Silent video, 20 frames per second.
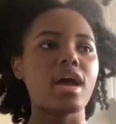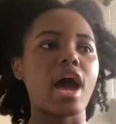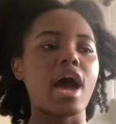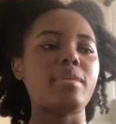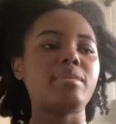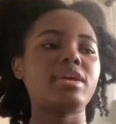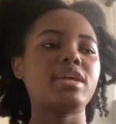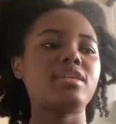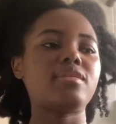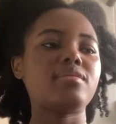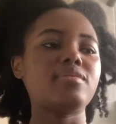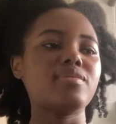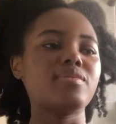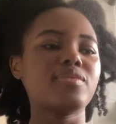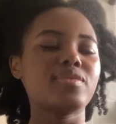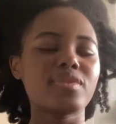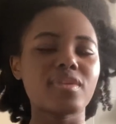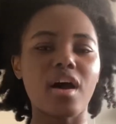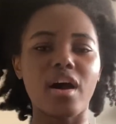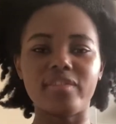I mean,
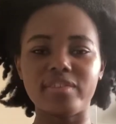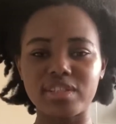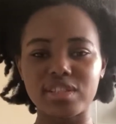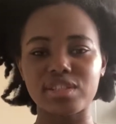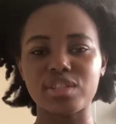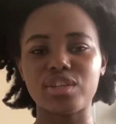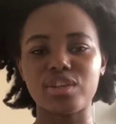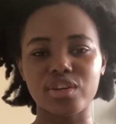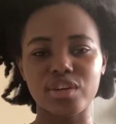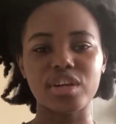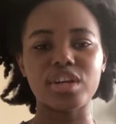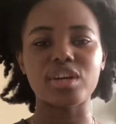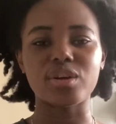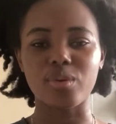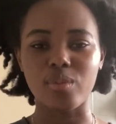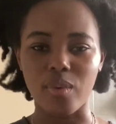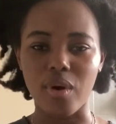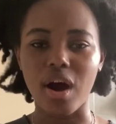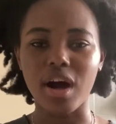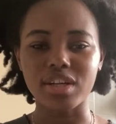obviously you're
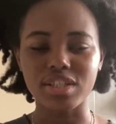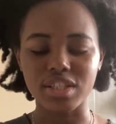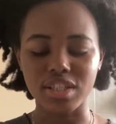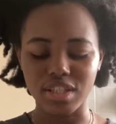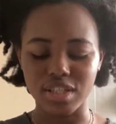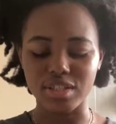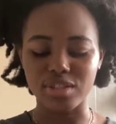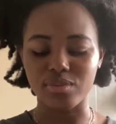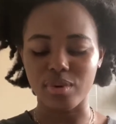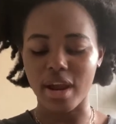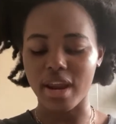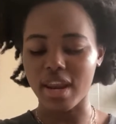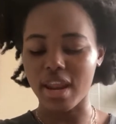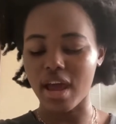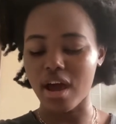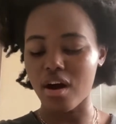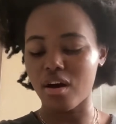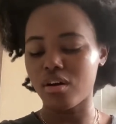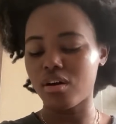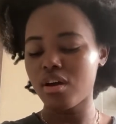here watching this right
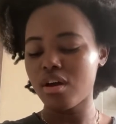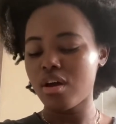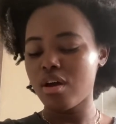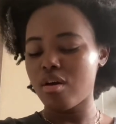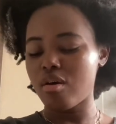now,